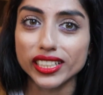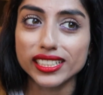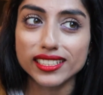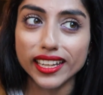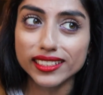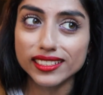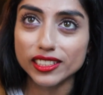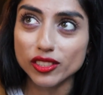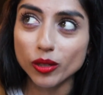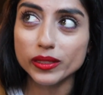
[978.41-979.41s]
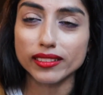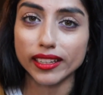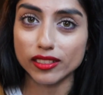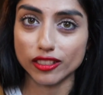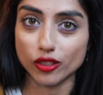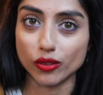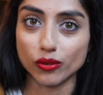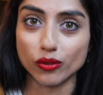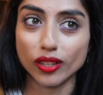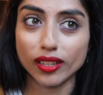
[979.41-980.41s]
It's nice, it's always nice to